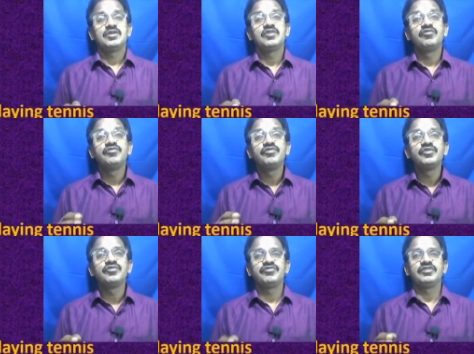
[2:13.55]
how
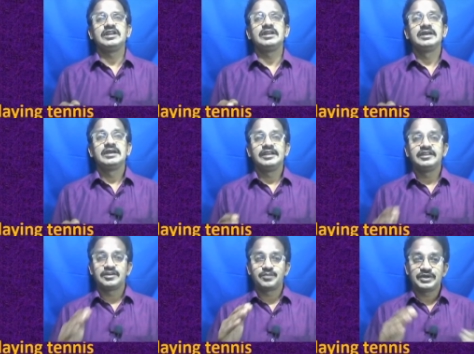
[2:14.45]
you feel
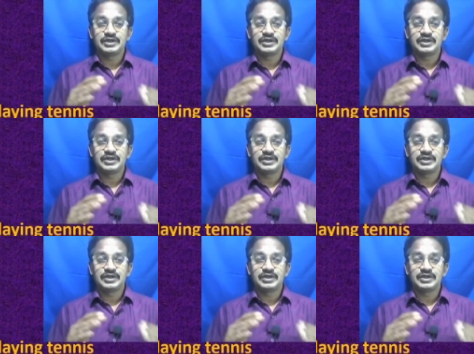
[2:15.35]
in that